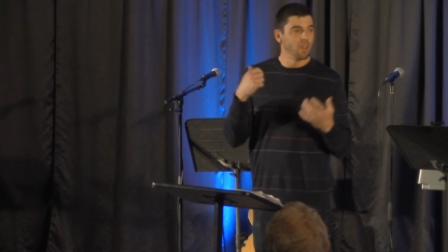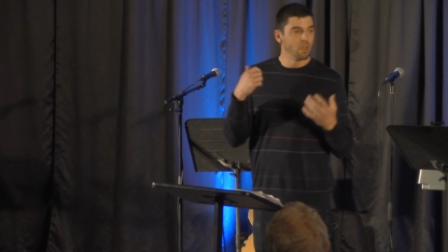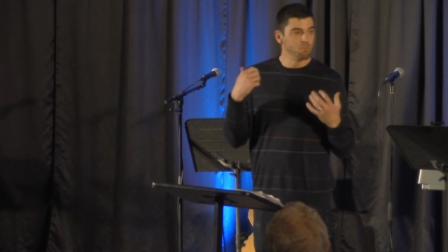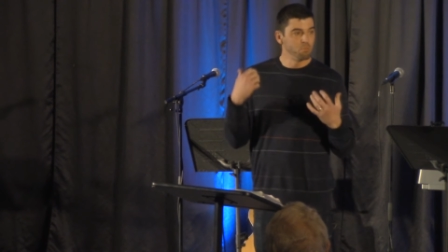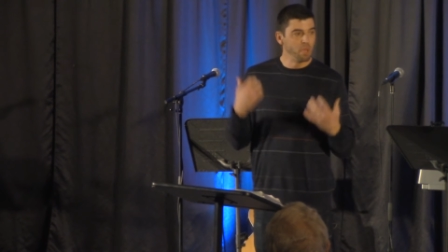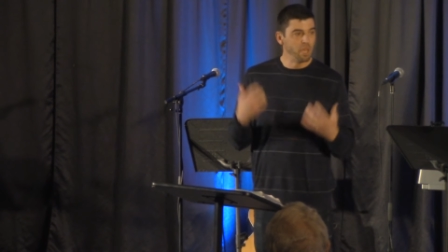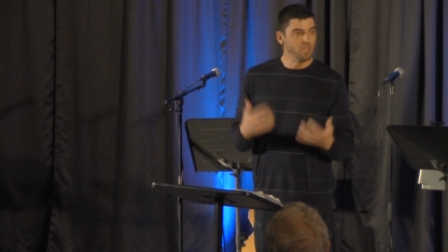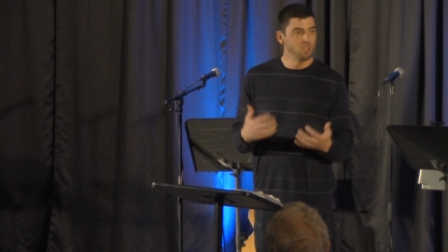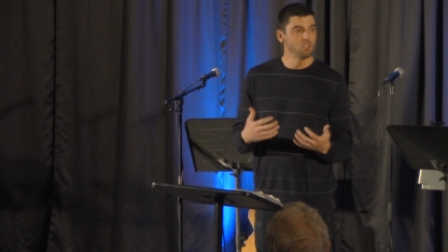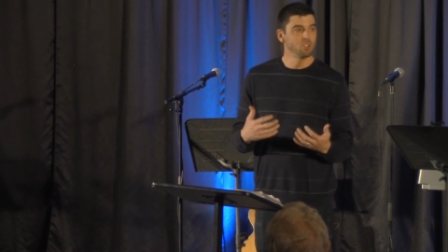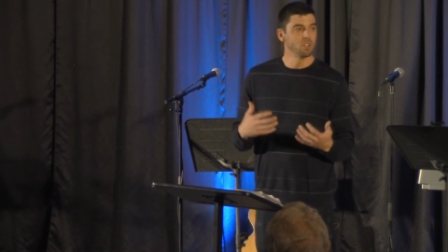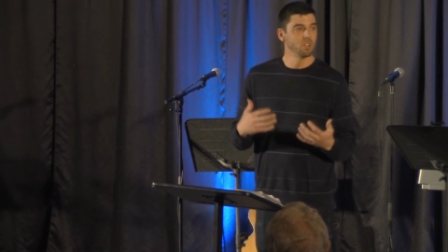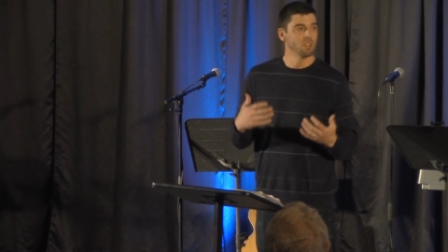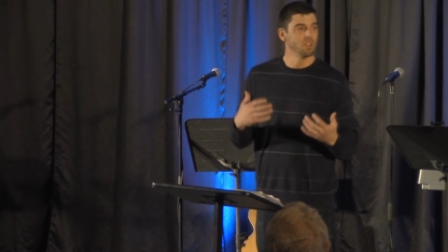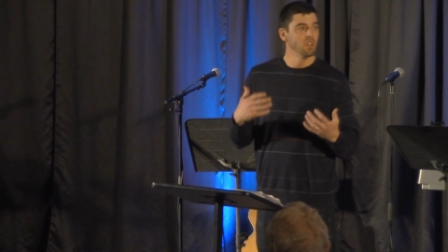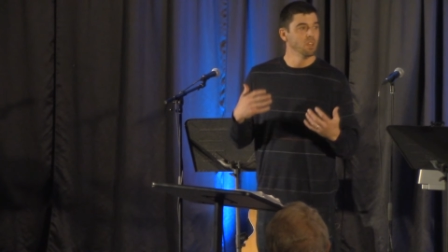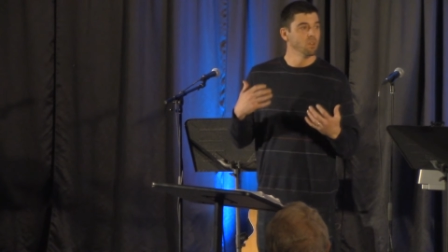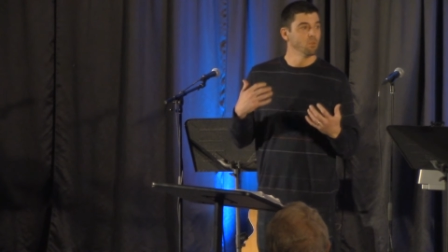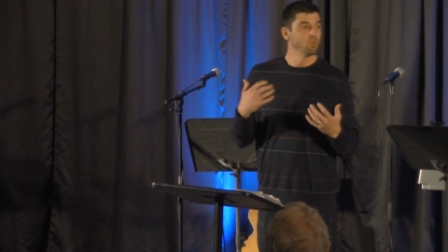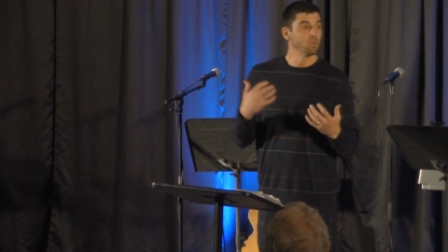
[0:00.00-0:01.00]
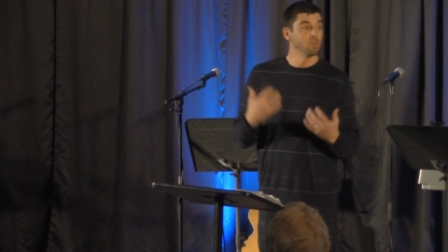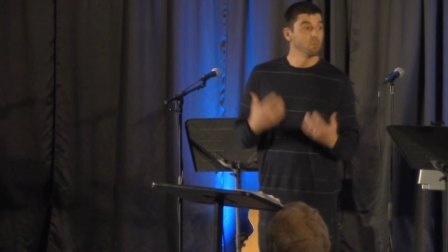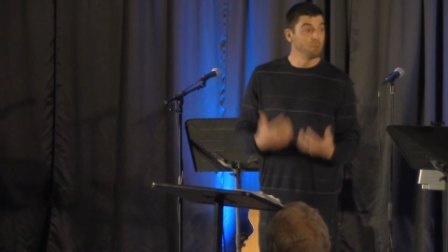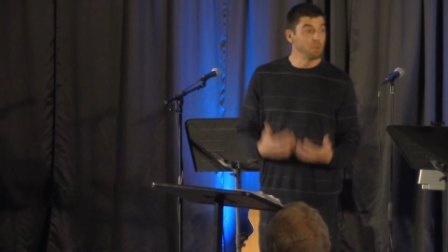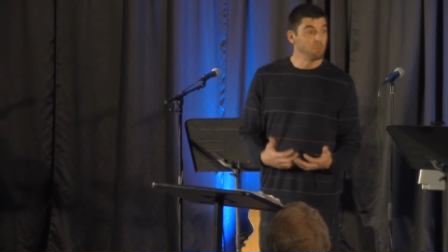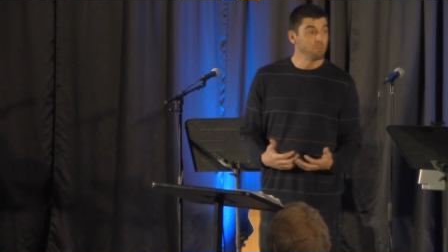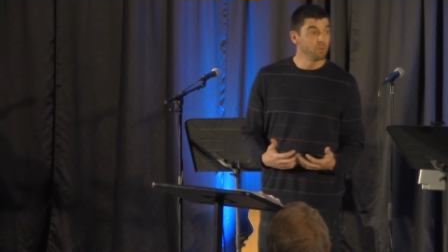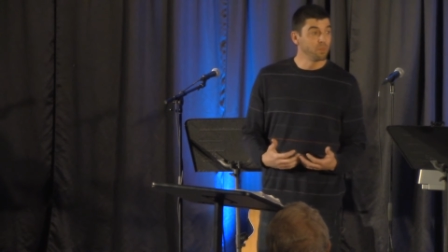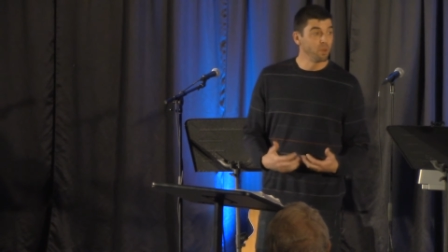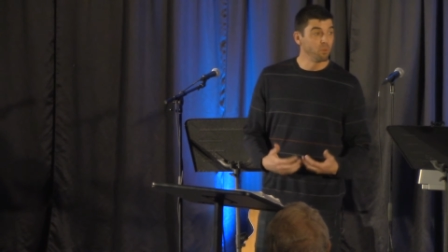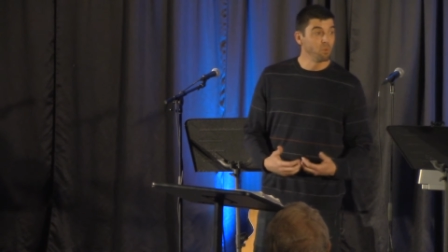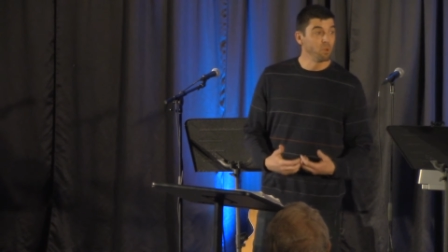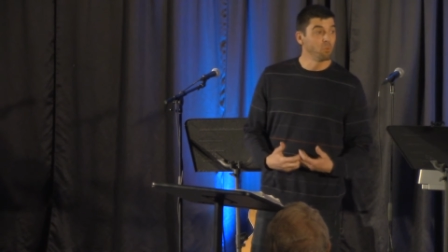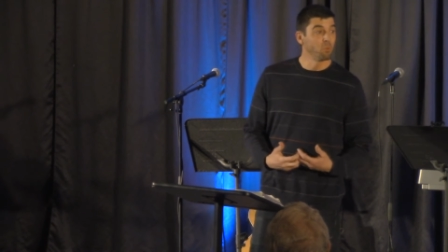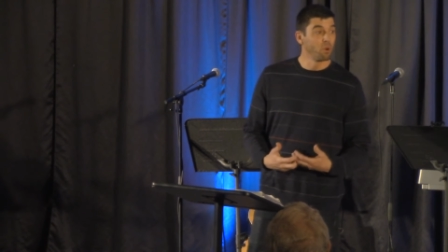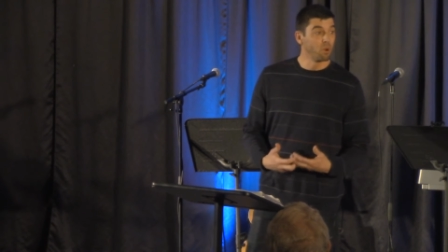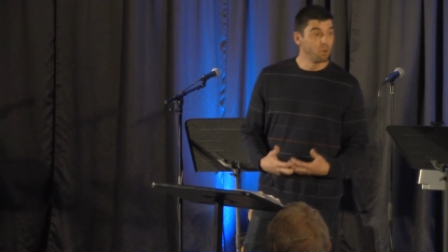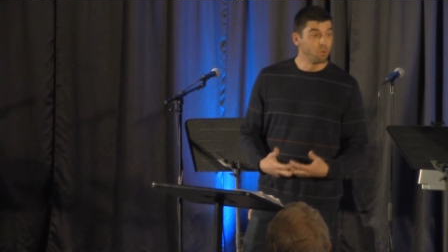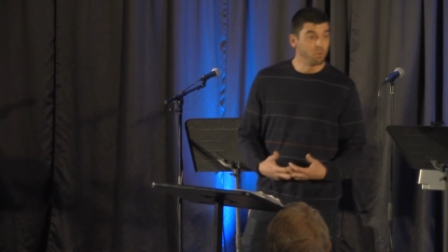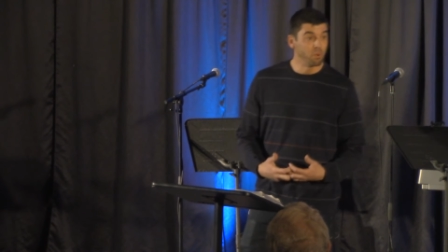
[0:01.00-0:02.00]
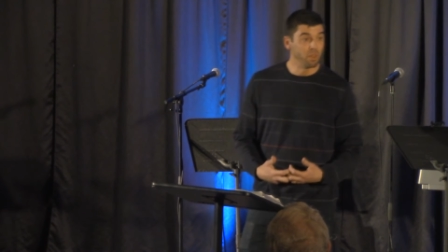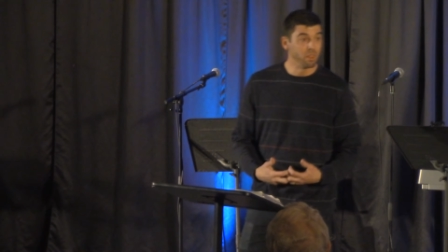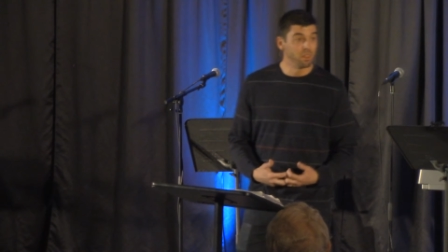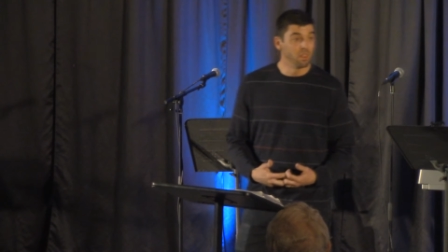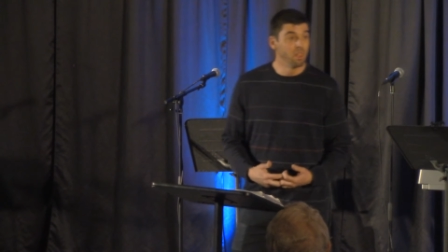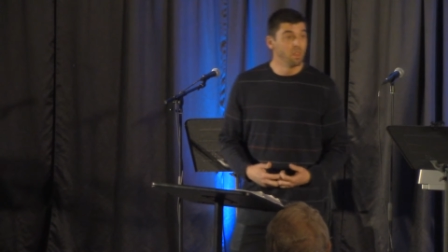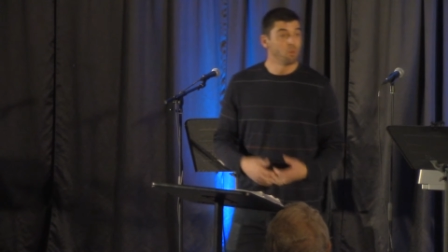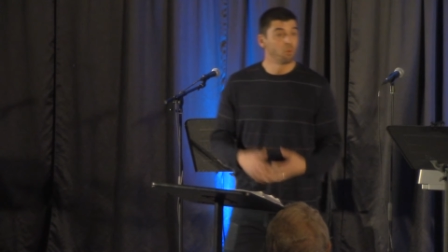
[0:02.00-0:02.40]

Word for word: and patient with the people that we work with,